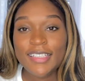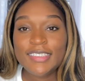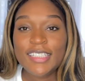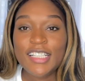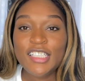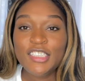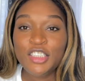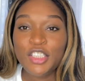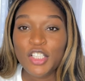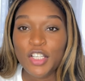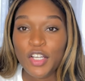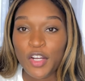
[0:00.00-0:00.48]

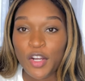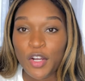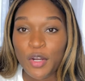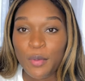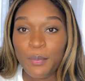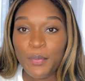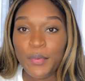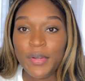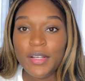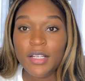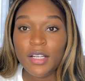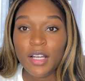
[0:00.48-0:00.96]
it's your girl
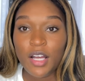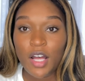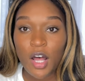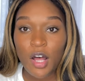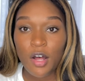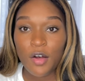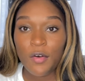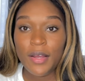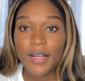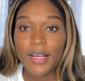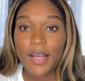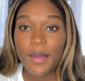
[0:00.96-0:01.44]
Bree
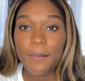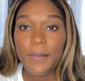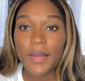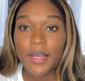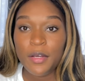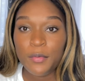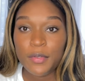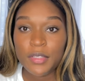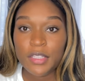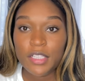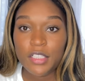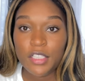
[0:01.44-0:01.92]
Nacole and I'm
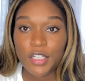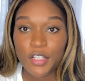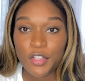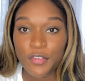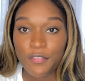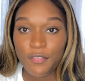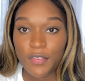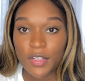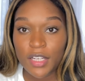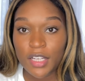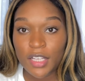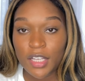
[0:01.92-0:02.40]
back with another
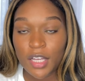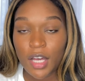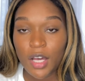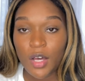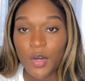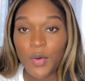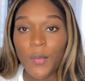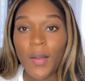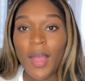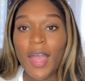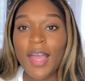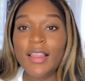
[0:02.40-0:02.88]

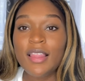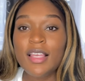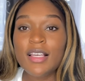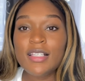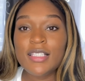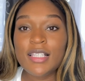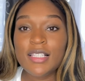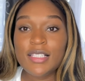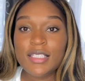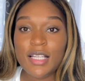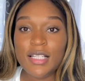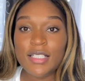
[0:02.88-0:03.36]
video and
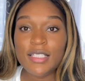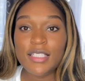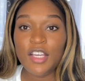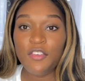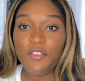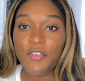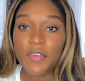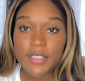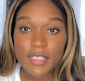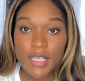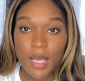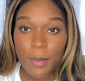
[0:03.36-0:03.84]
this is a
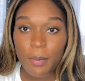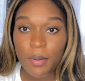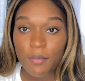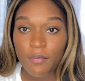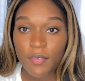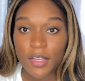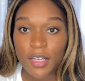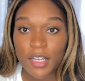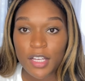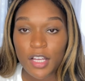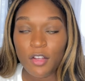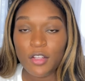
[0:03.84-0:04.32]
different type of
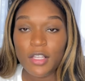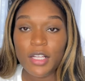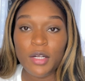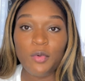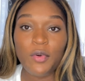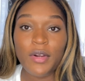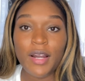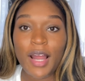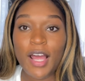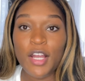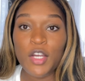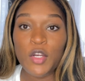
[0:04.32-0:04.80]
video than
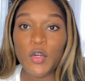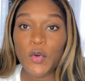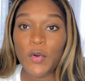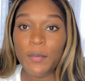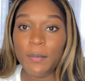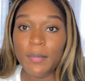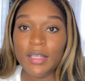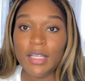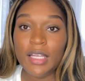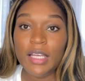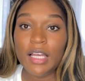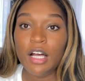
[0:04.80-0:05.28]
what I
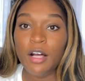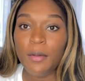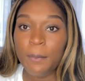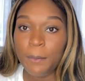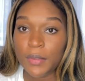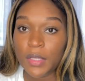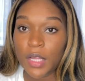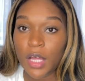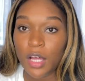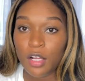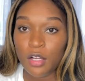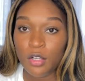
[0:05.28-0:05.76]
normally
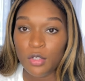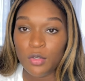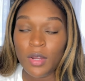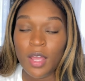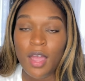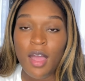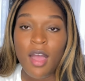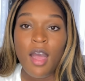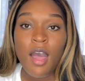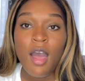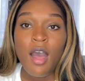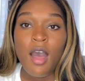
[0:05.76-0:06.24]
upload.
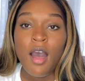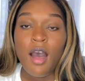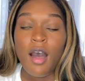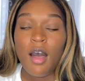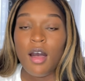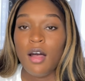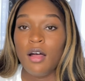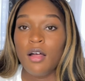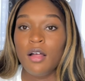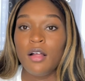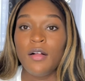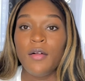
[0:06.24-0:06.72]

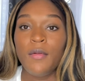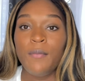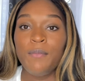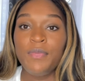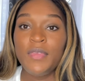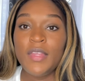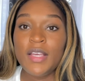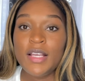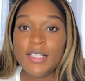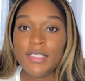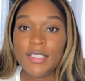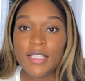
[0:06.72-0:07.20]
Um,
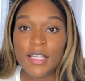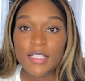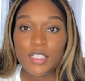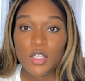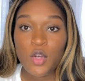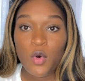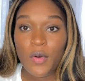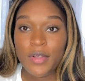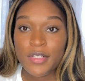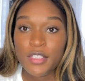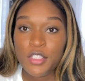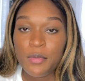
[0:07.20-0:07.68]
this is
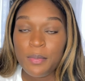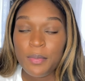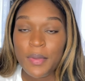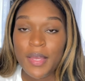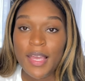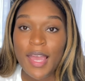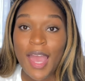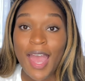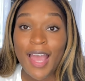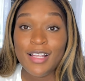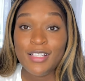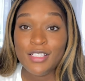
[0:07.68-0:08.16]
going to
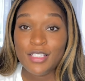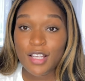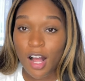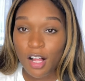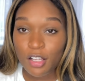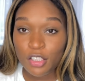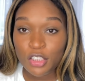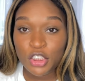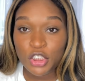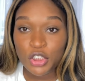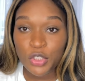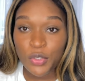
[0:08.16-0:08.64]
be a
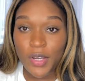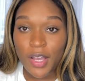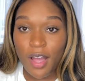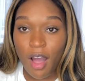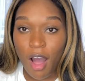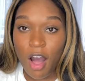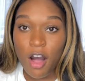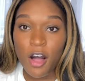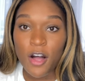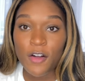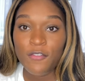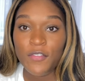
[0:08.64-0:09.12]
Dollar Tree
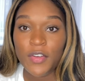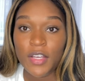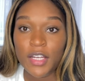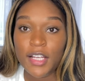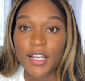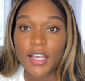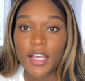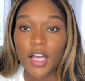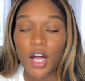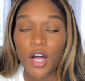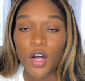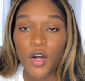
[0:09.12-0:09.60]
haul
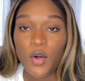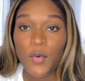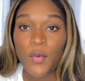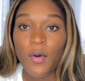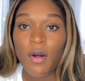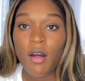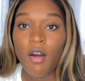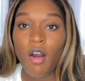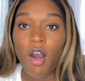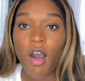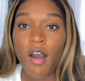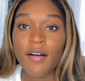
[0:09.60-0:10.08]
video
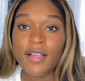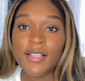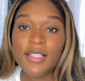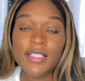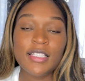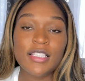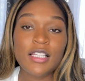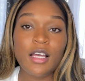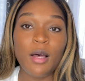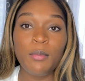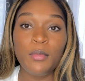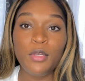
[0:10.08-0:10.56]

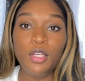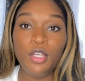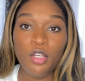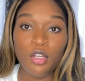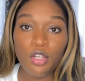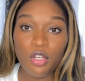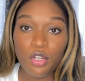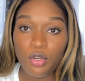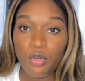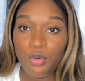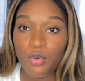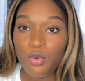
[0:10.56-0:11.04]
on some
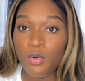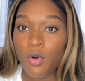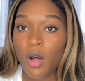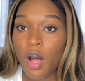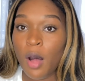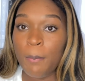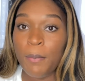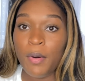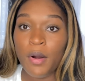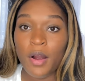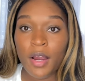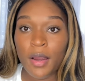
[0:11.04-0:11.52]
new
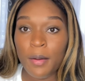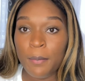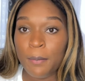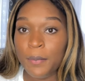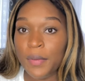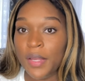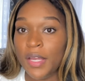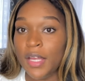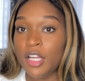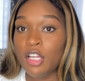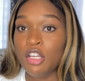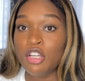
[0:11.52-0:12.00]

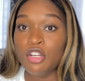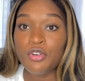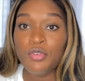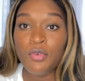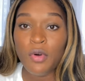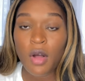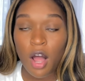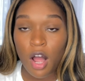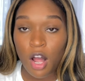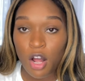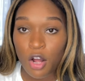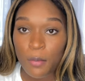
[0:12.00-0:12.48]
apartment, new
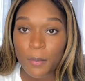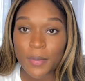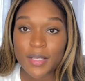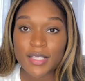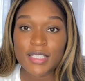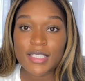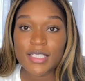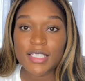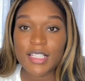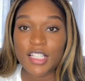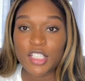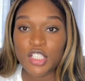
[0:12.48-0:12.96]
home
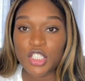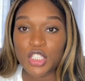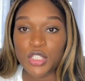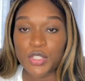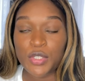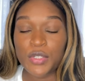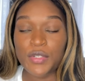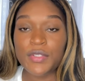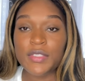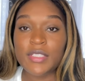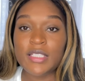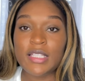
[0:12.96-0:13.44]

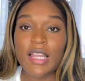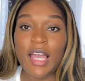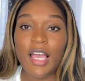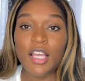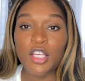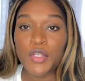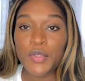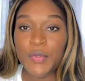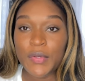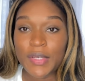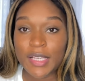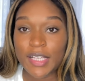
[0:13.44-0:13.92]
essentials that
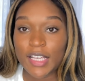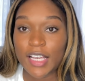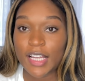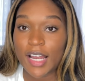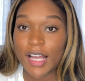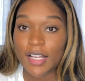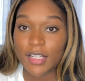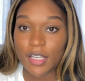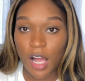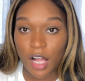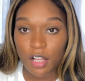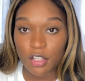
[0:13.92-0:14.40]
you can get
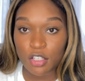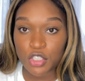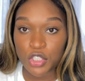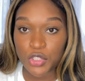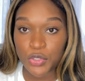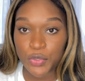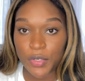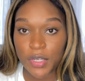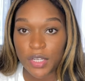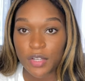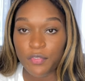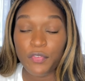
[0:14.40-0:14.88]
at Dollar
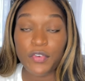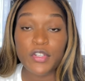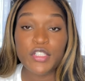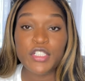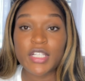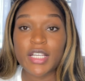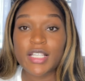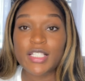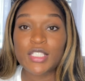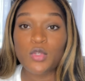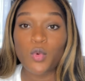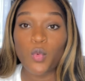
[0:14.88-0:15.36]
Tree for
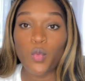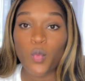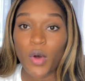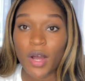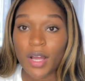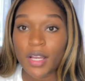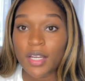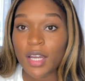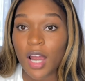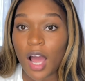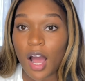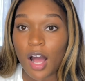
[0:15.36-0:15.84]
just
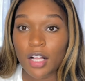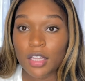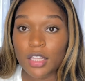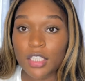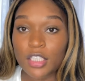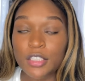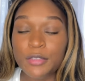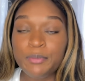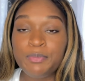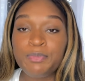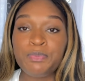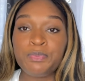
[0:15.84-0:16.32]

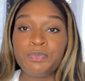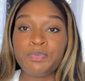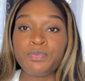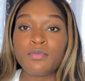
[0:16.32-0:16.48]
$1.